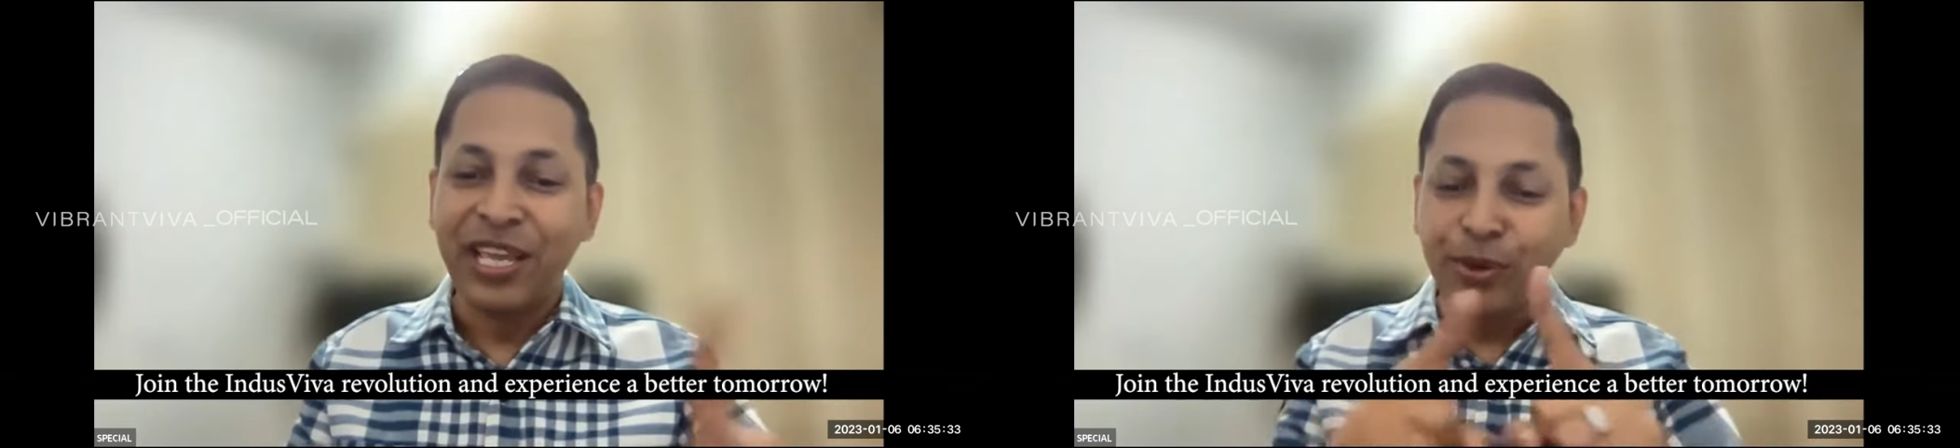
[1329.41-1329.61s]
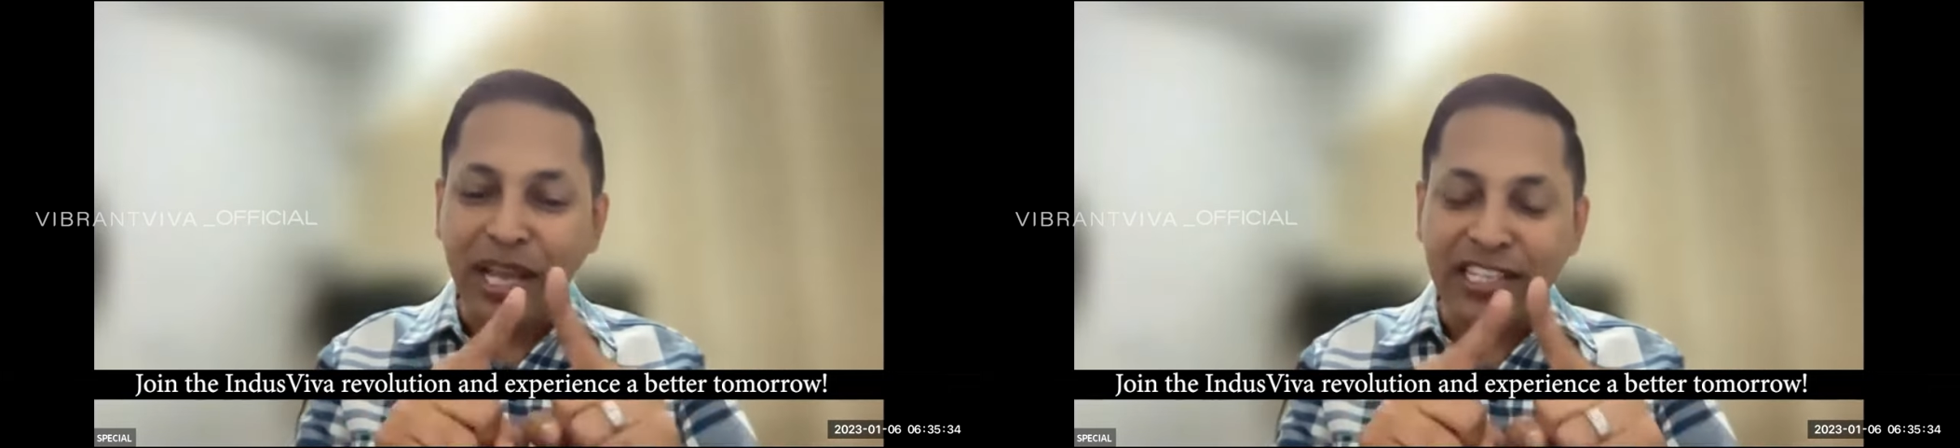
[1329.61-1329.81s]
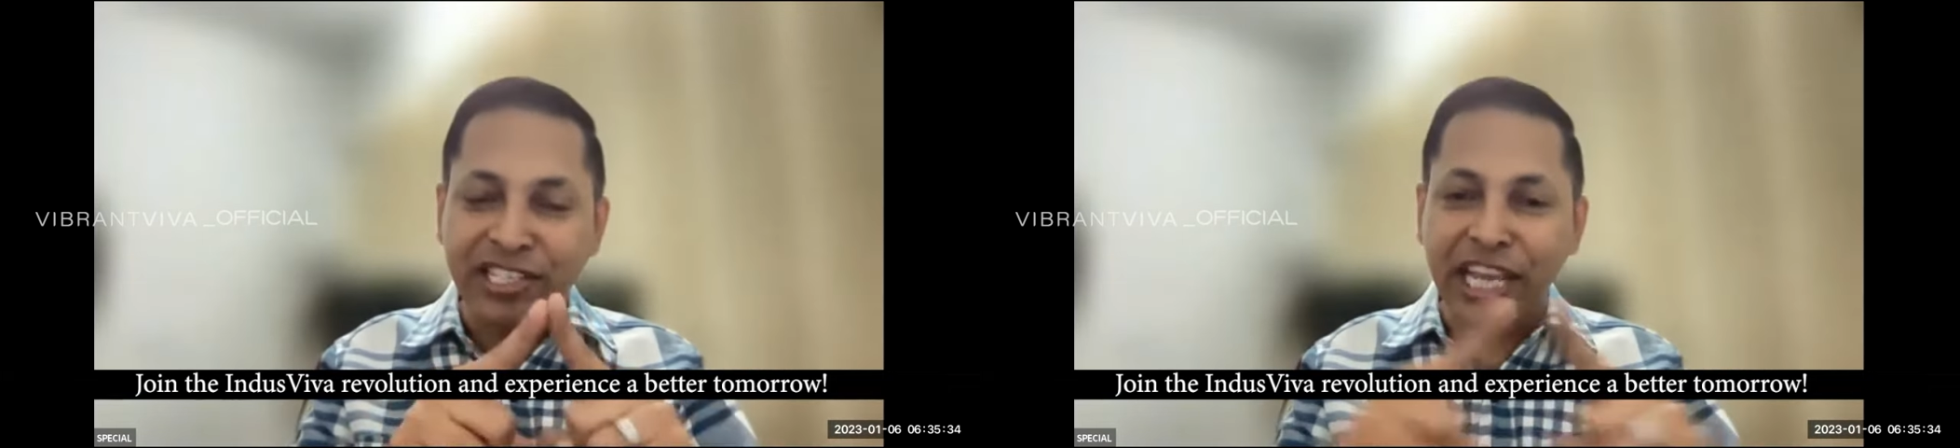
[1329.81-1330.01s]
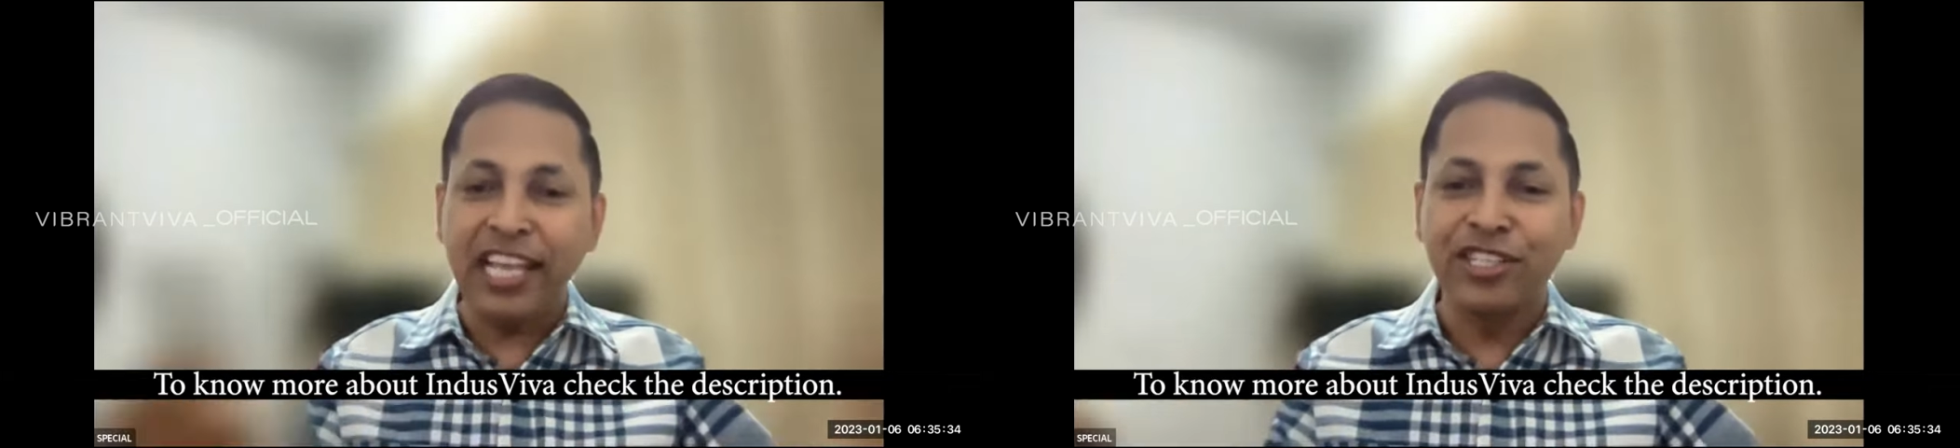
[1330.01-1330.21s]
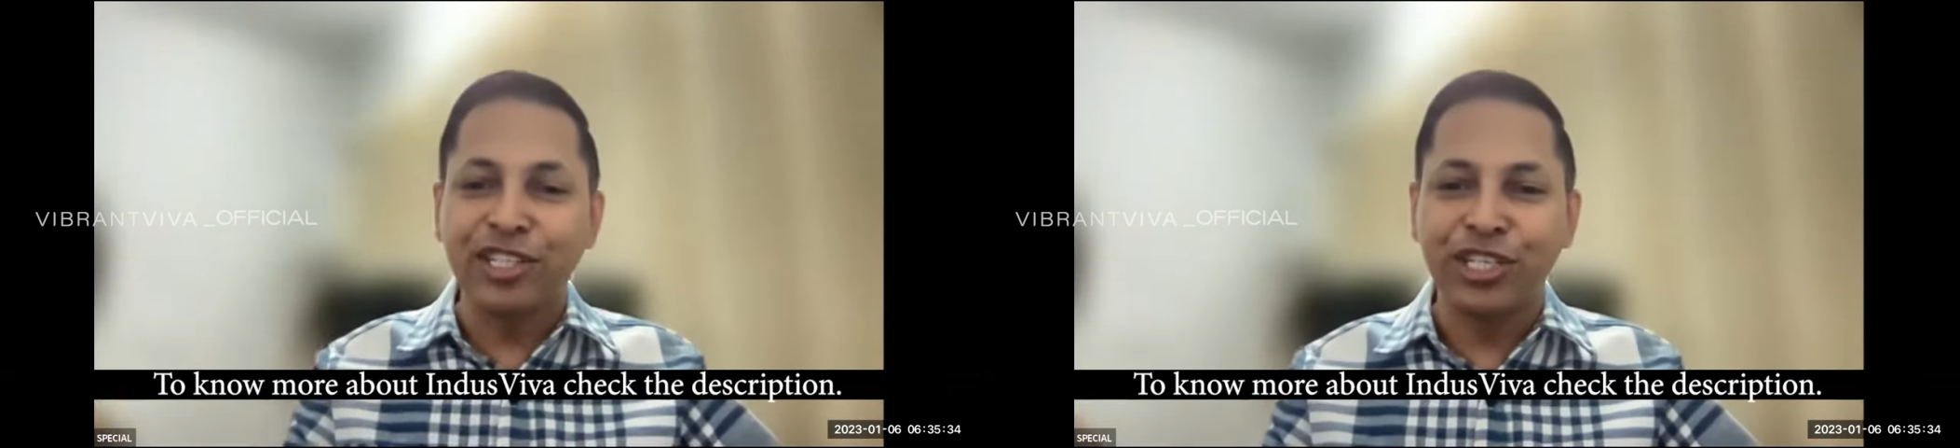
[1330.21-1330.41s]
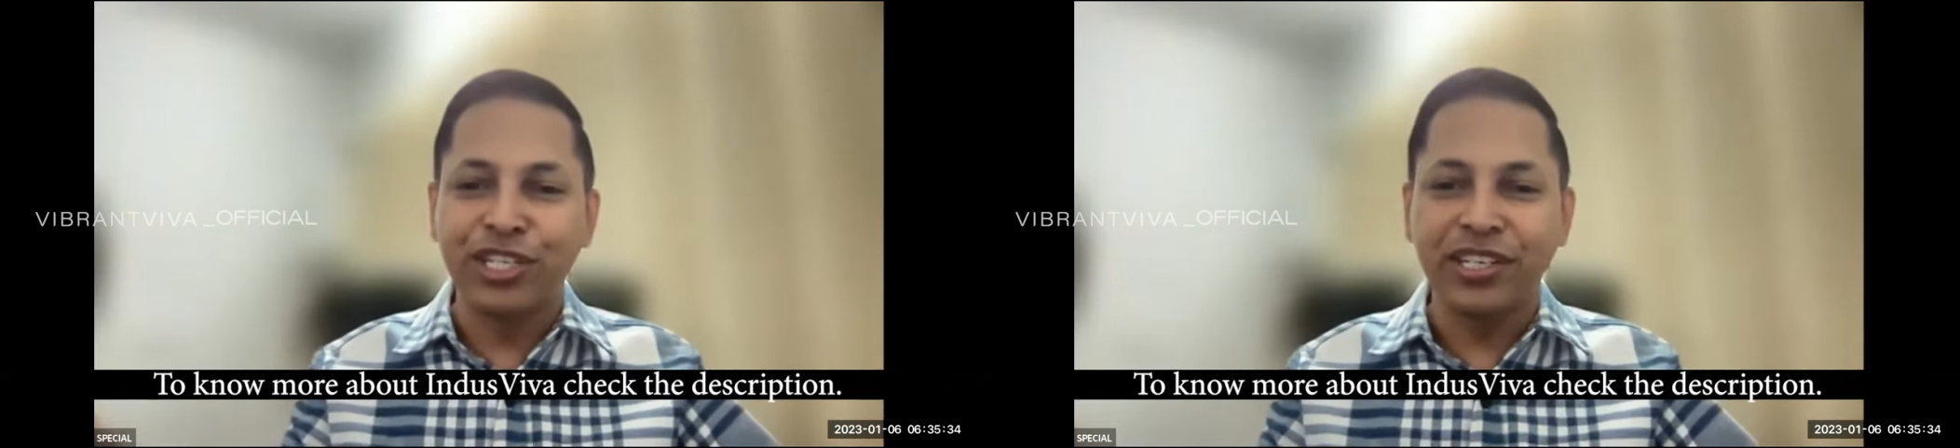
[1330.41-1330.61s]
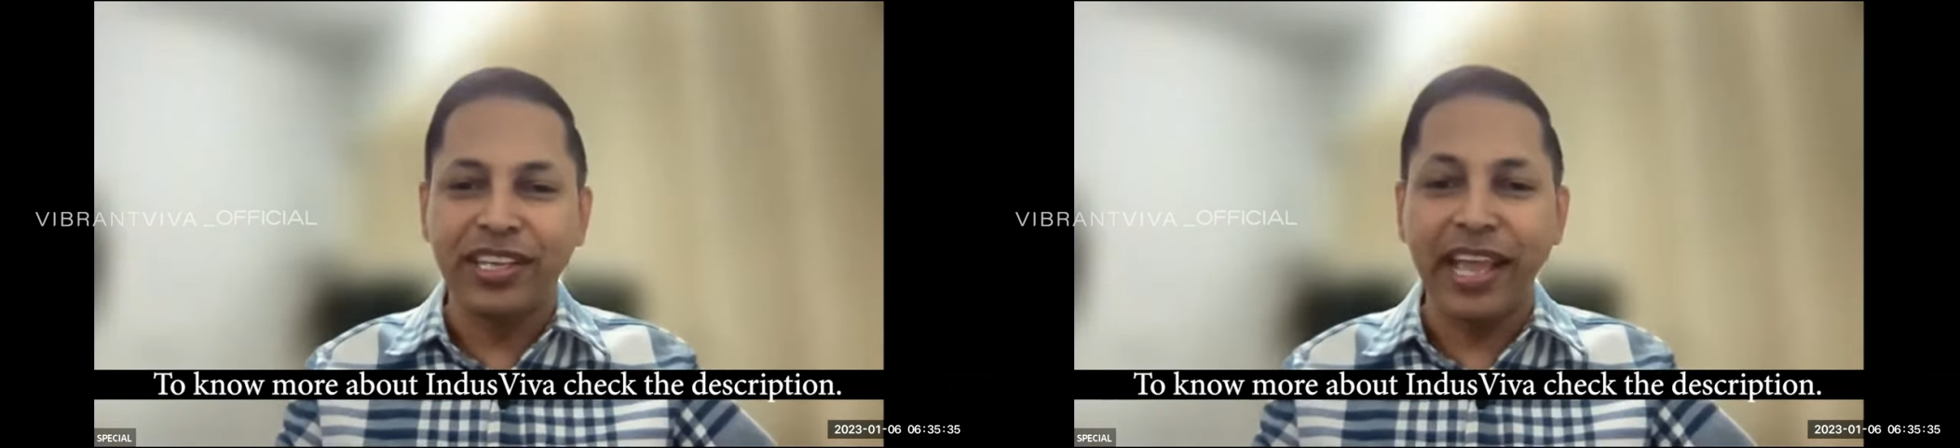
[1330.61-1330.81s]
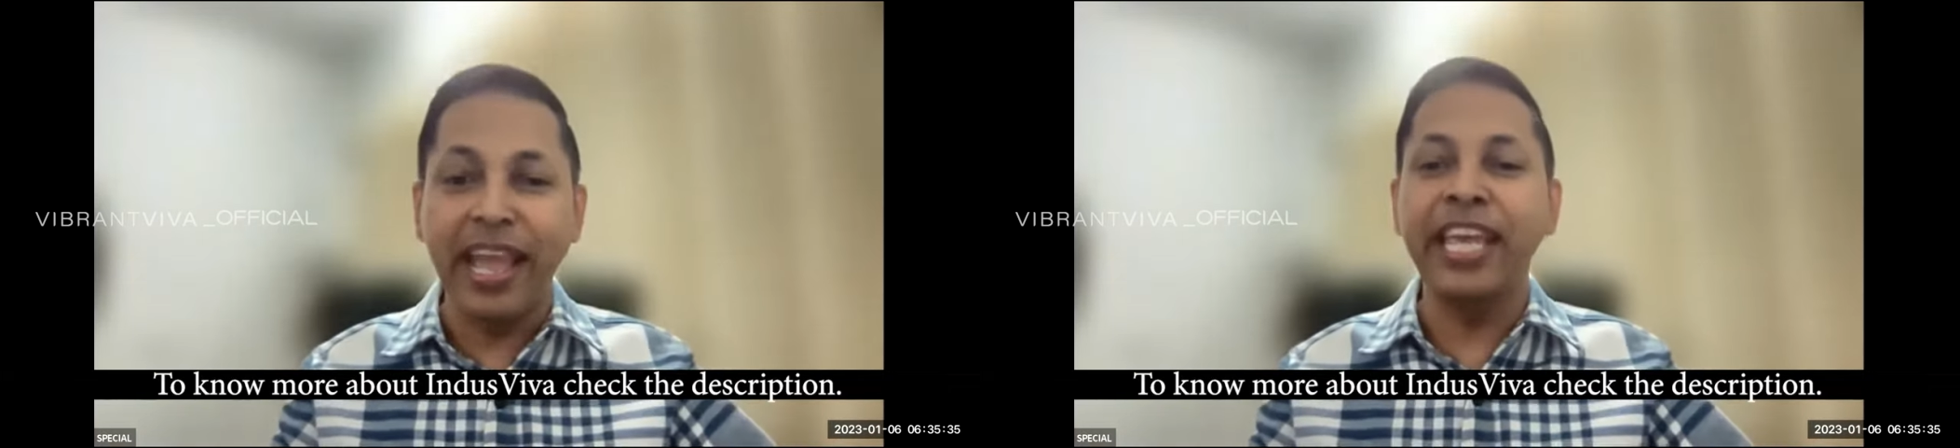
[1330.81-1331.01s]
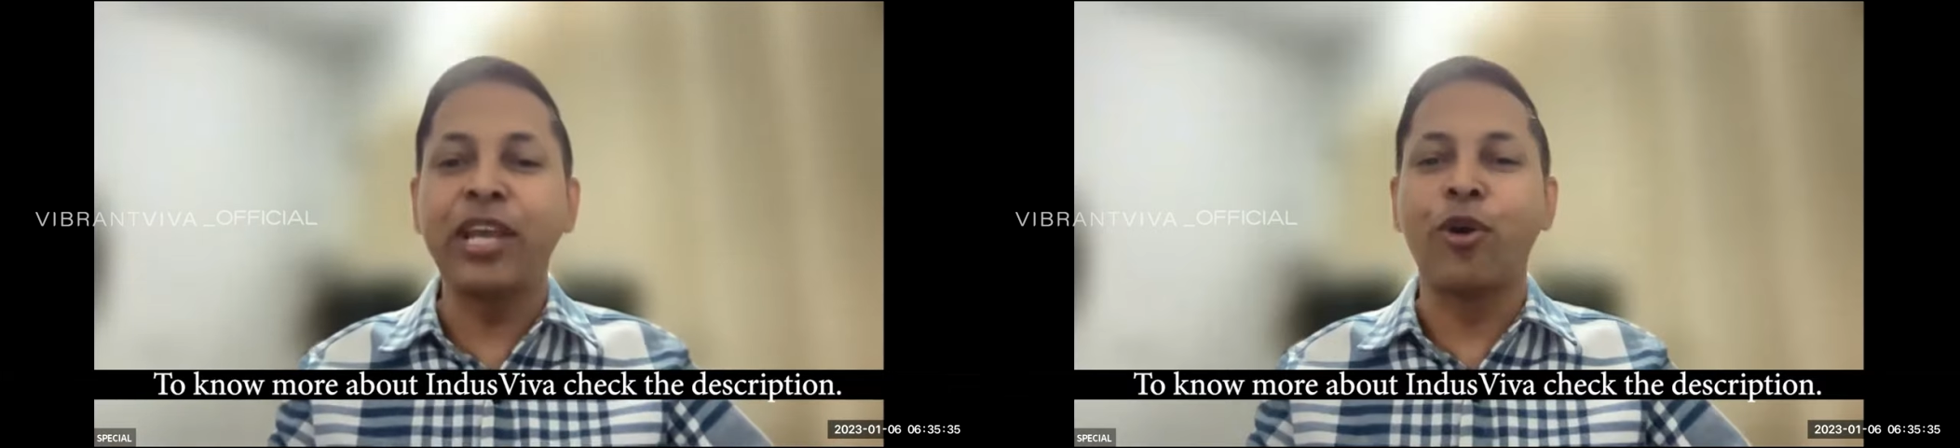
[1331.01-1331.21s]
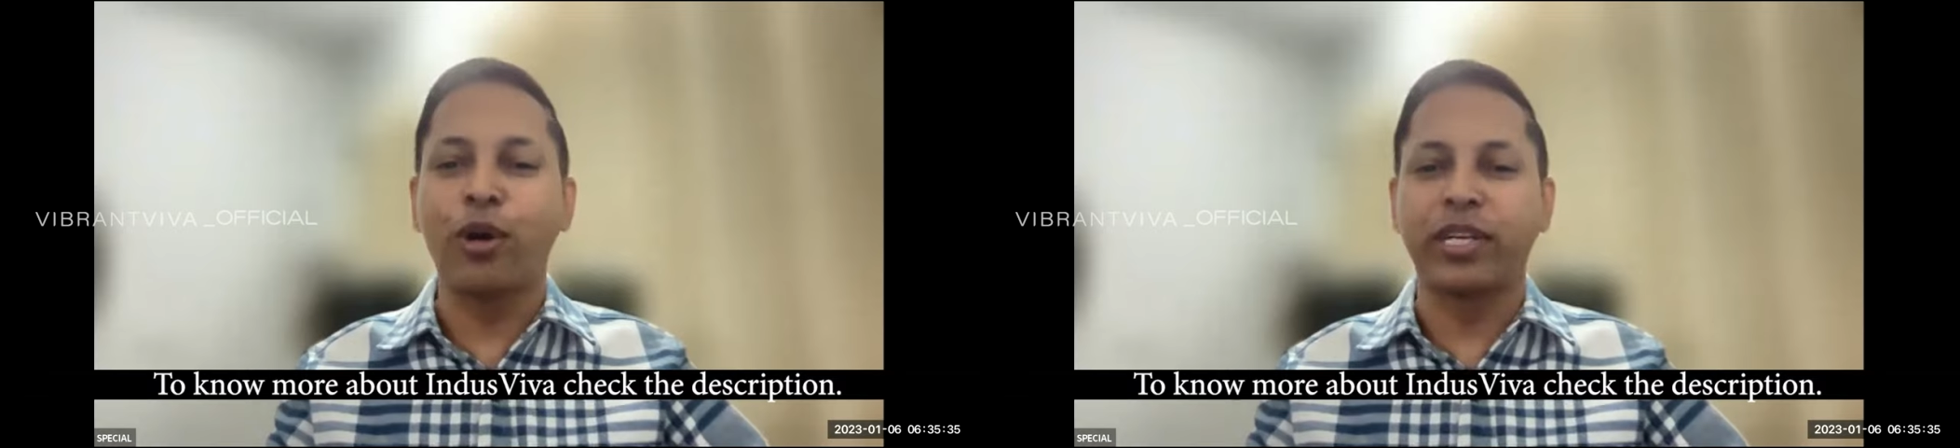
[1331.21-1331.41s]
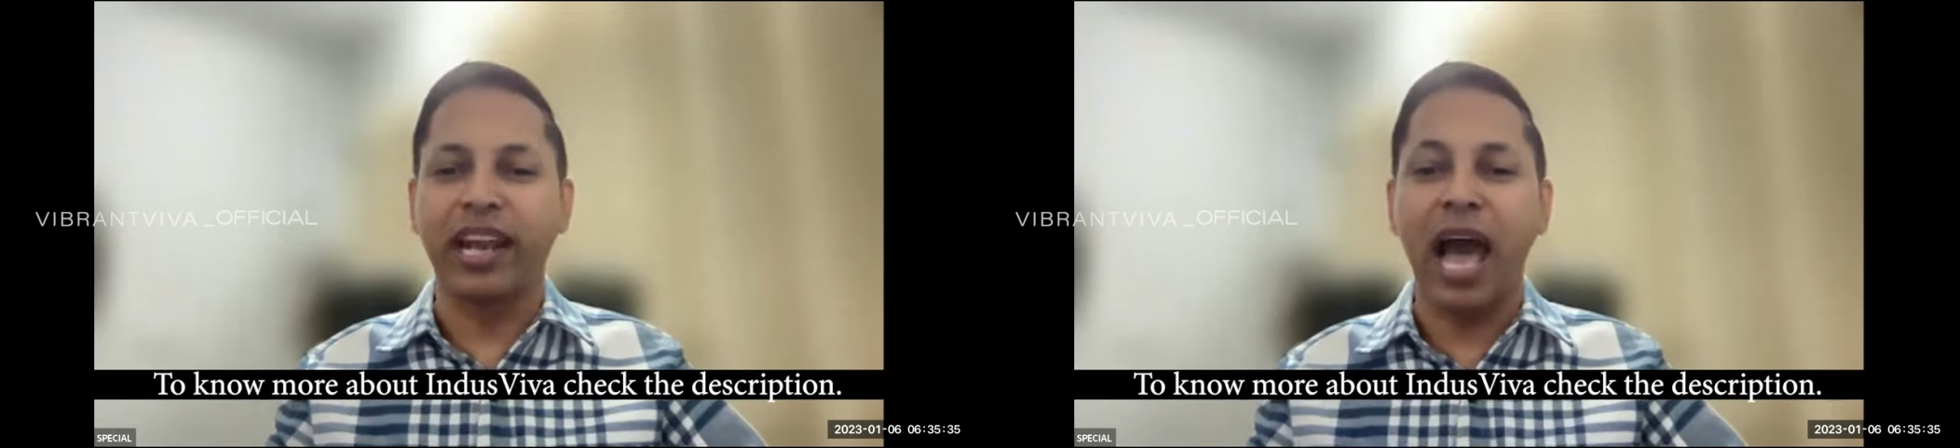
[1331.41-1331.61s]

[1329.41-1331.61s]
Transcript: you can change any quarter.